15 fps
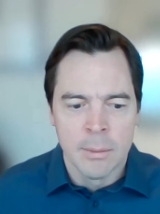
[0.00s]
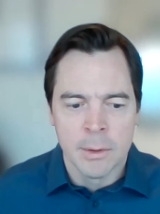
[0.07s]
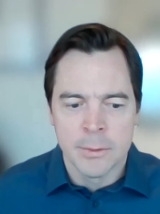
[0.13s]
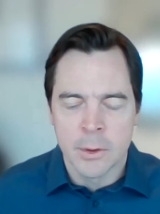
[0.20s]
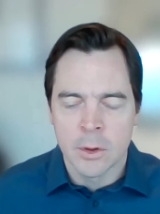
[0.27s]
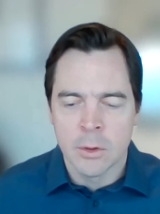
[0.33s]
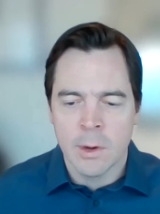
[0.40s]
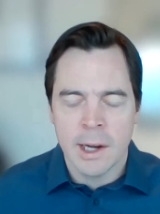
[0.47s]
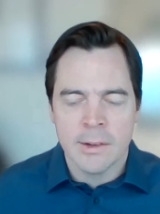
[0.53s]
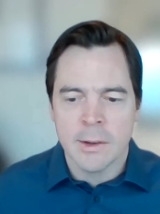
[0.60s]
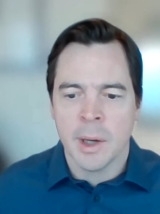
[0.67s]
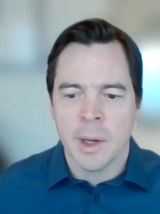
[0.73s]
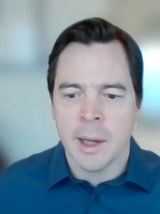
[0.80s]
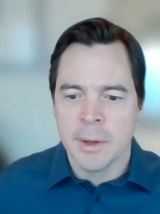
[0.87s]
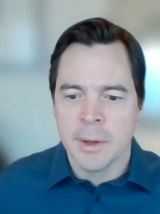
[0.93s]
but for a
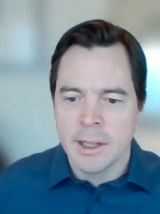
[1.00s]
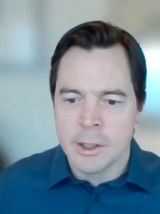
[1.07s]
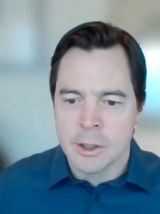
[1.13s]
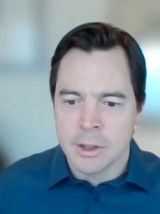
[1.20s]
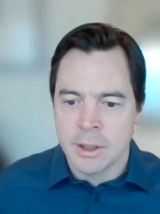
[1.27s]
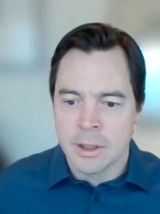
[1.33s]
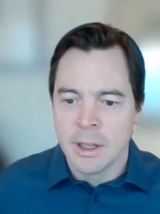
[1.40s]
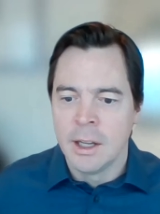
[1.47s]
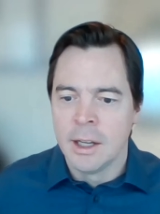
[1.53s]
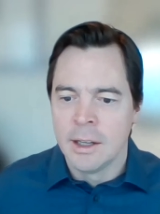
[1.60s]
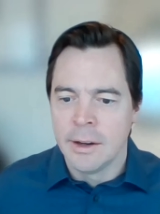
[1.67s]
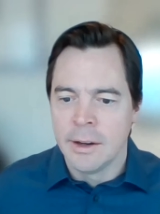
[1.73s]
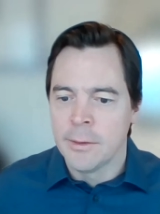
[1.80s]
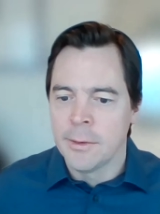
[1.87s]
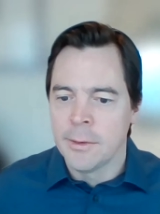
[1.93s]
rising population.
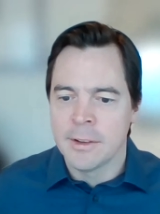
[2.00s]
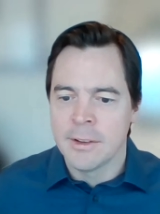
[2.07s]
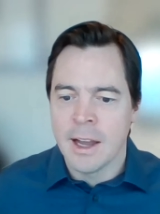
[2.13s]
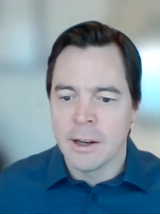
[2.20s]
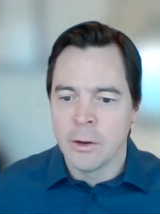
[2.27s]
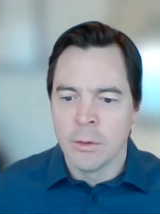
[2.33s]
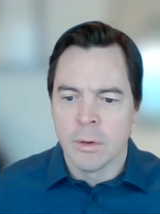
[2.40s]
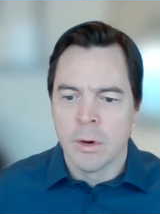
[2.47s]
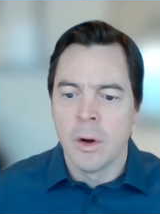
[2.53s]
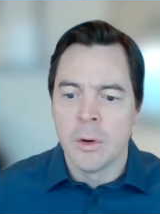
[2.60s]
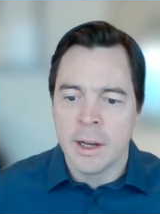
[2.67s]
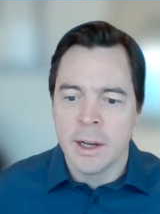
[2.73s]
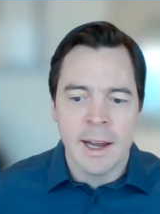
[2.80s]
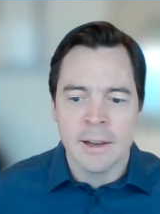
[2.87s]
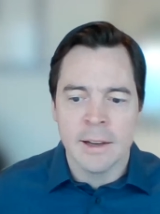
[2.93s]
You know, if it's not
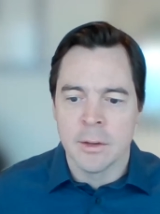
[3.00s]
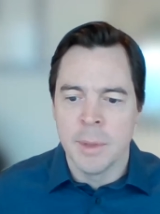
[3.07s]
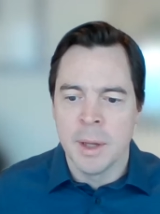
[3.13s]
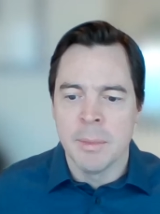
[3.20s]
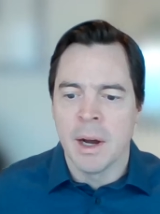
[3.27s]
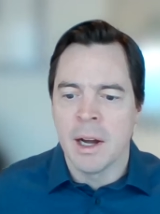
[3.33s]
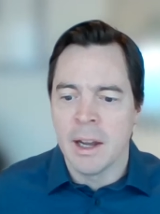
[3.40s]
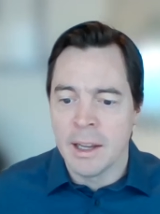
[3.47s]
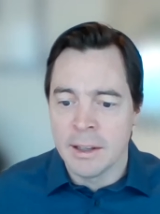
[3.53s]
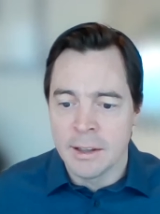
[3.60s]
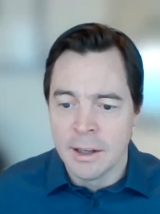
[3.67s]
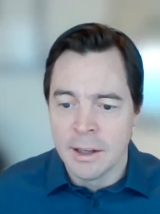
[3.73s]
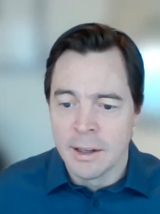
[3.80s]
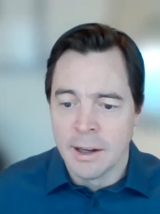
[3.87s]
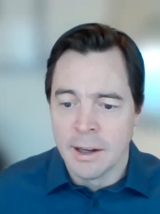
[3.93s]
grown, it has to be mined.
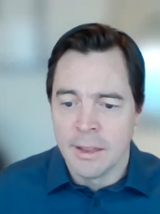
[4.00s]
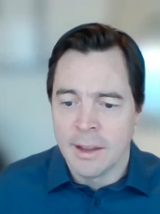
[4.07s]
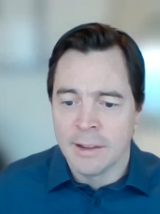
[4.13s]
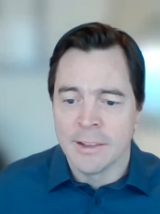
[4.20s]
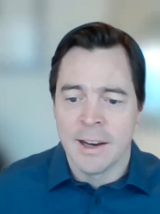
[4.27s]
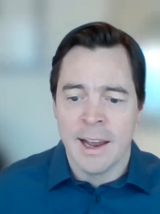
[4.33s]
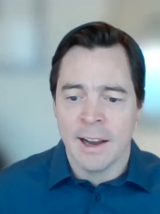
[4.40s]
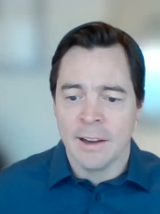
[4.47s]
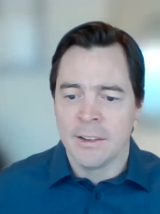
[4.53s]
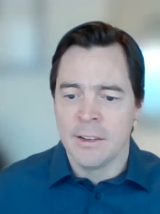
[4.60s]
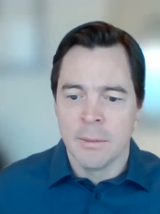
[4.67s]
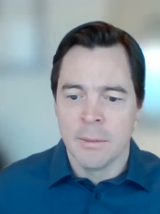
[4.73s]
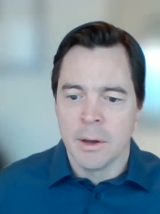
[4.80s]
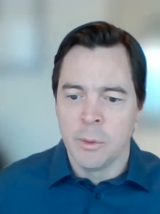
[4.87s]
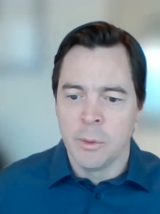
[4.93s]
That's an
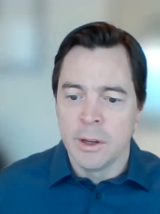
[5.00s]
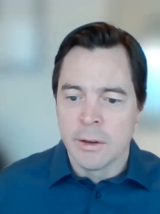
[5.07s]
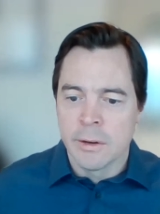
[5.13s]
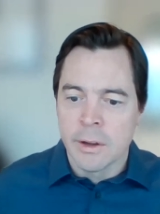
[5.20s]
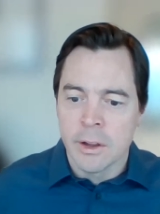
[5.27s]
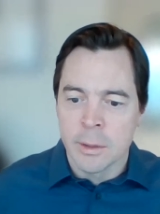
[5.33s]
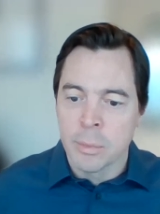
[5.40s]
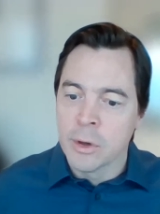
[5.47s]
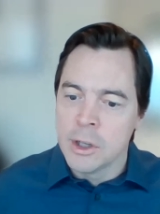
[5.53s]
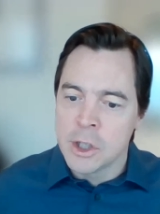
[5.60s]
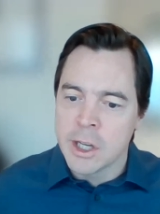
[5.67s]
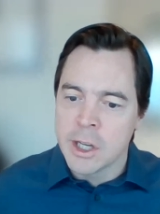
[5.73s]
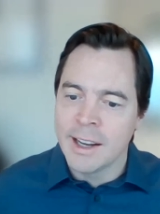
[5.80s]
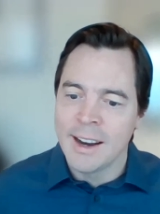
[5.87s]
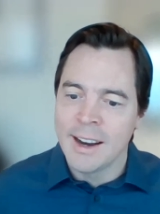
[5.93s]
axiom that we can all
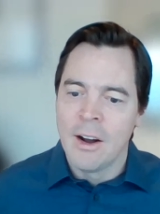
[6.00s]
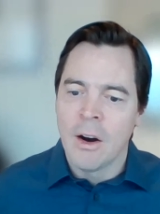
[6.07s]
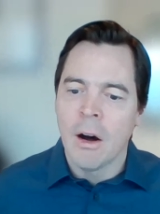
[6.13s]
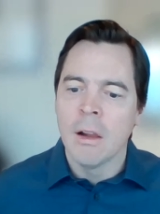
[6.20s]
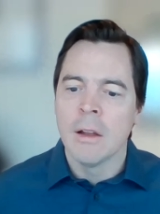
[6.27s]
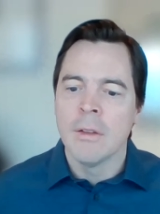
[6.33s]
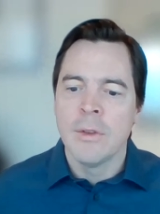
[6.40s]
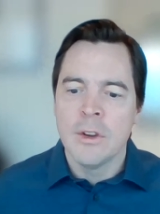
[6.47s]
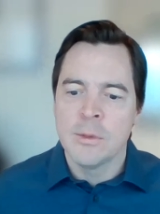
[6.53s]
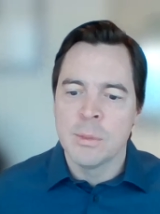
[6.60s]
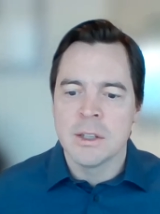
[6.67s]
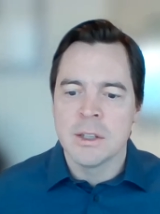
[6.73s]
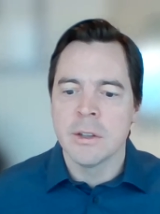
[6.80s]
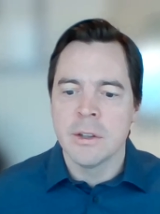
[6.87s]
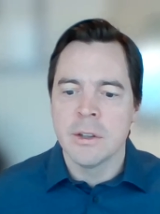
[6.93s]
appreciate. All of these
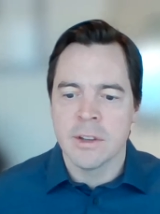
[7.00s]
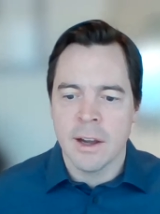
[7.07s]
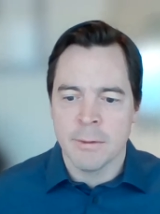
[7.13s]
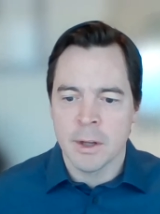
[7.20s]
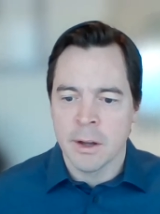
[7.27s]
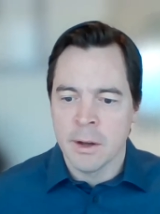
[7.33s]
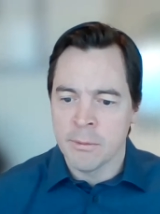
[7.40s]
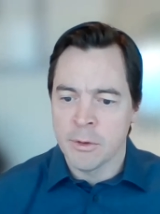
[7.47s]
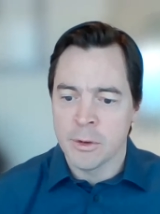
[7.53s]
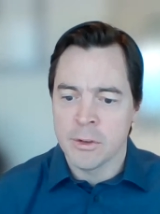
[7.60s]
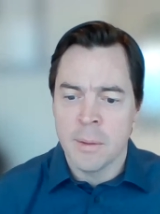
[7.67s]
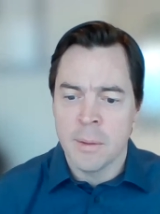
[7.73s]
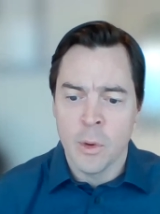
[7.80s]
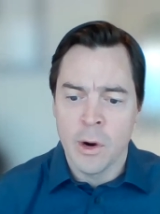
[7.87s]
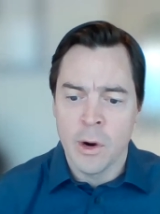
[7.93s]
materials have to come from
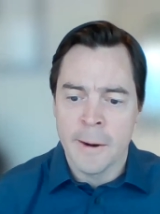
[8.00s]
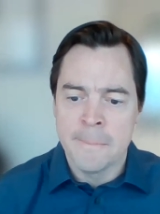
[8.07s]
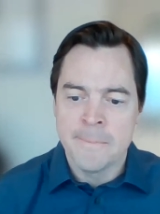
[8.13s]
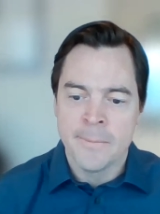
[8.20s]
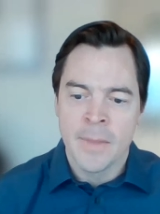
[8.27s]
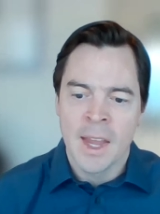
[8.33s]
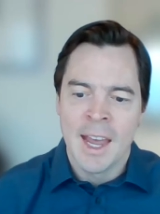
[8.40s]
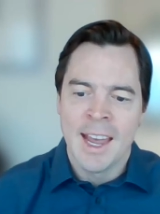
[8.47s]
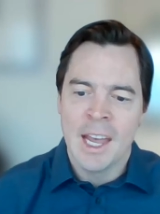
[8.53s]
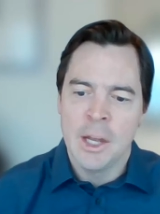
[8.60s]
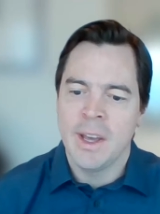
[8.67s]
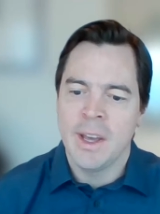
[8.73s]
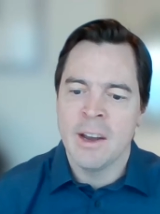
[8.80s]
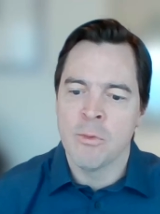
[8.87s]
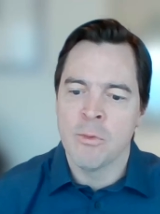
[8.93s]
somewhere, and
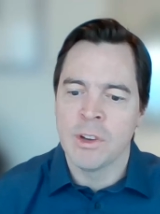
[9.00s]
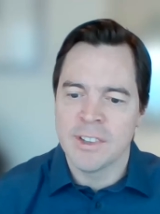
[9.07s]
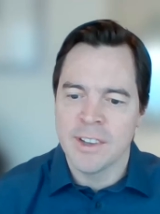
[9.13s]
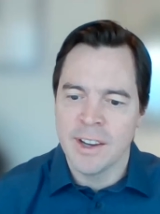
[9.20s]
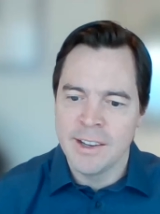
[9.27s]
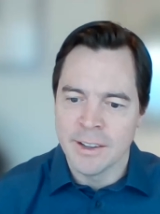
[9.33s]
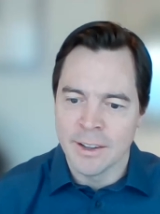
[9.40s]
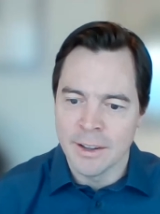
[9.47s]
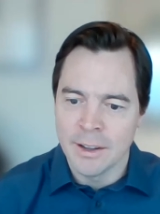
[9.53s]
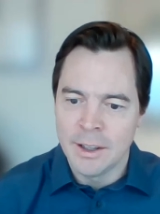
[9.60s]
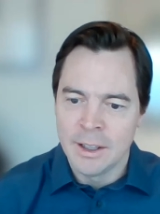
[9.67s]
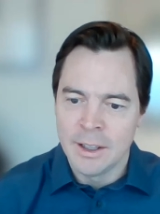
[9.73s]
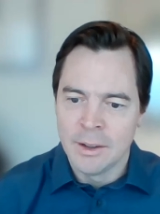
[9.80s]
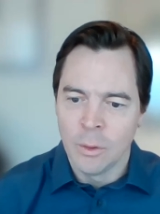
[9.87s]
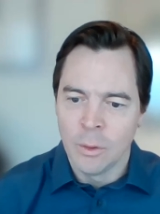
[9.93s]
you can't recycle
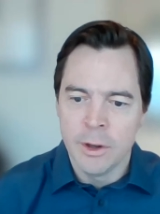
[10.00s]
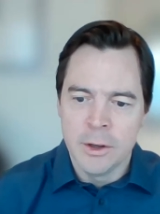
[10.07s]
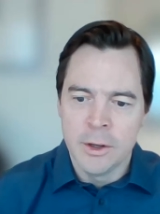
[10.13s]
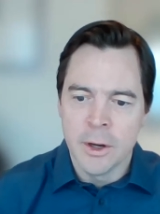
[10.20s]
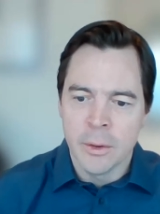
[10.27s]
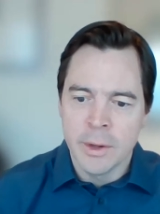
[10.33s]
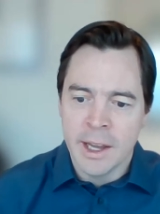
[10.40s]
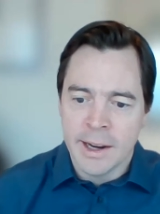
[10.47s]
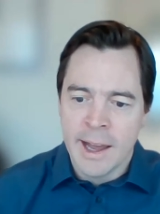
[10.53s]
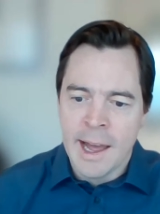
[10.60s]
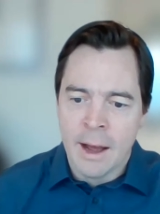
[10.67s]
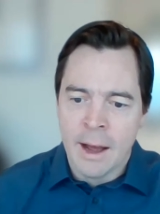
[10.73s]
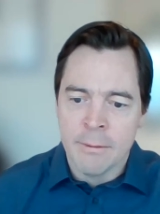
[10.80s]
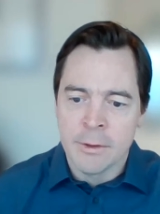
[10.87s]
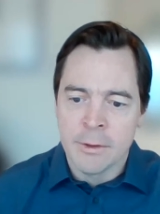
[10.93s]
what you don't yet
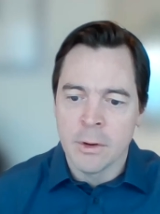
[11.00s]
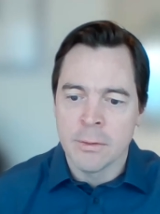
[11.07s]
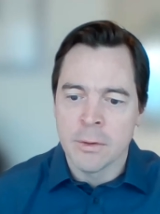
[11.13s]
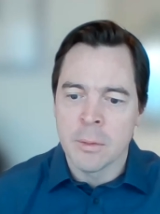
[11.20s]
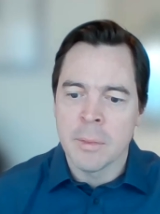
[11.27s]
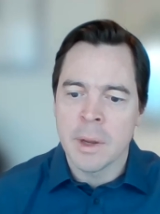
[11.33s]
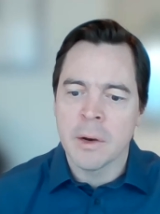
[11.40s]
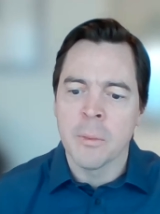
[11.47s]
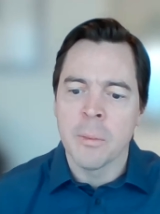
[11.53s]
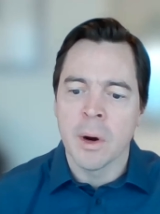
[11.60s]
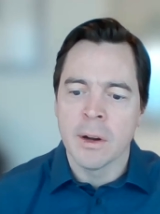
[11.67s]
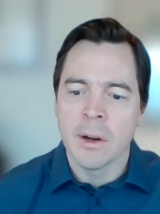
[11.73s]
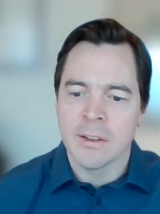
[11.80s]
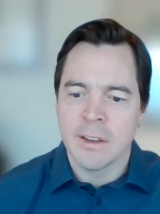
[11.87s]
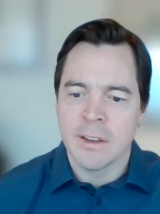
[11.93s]
have. So for metal
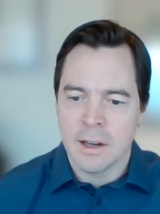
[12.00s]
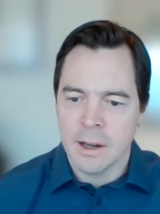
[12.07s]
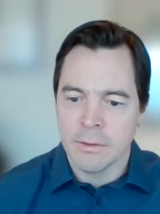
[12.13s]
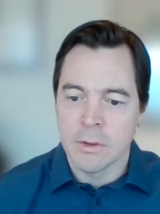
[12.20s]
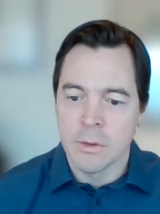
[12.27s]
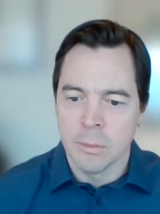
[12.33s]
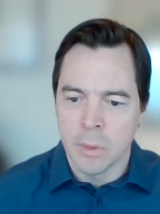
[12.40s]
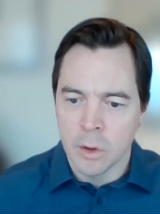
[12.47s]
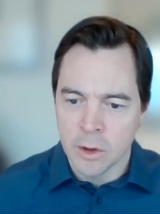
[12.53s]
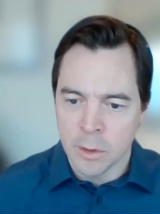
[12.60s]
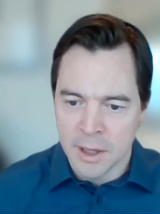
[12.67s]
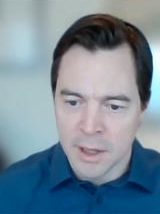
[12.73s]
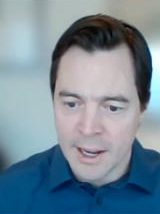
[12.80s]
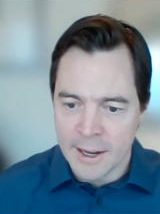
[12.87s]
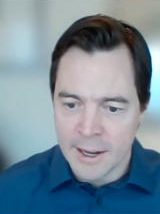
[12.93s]
markets that have to
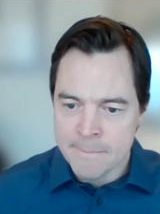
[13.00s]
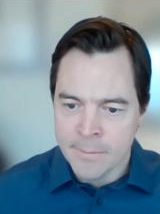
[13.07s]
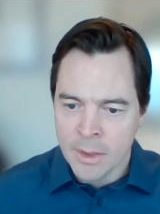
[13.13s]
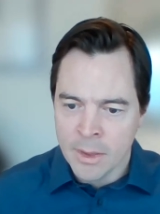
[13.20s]
multiply